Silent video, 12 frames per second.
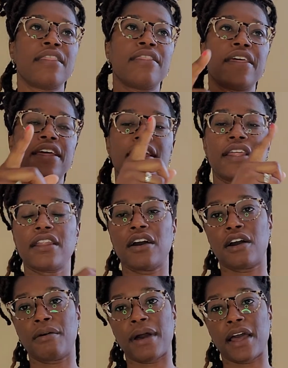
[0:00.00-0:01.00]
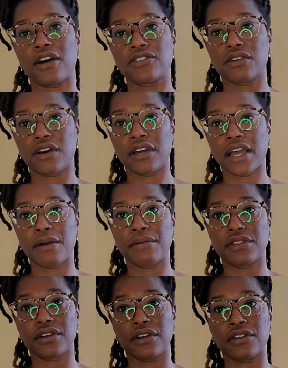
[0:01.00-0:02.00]
Then I also hung out
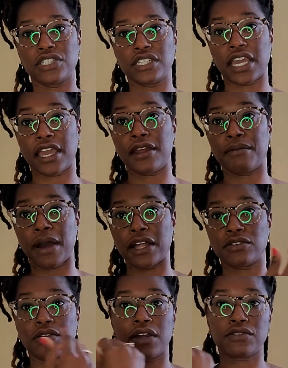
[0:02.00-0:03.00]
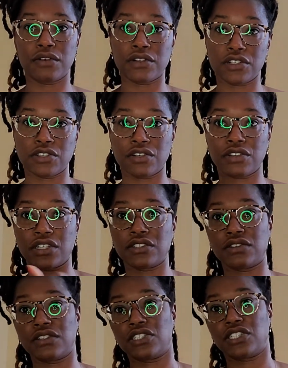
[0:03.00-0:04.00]
with her. She came, I told her I was going to Turkey,
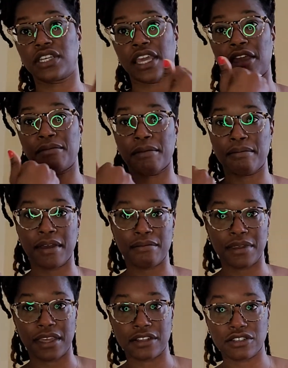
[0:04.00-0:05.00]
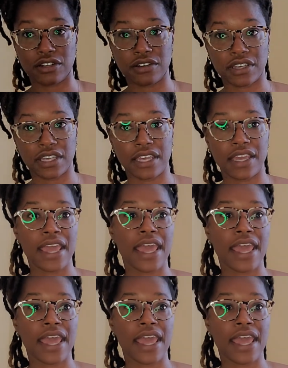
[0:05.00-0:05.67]
so then she came and met me in Turkey.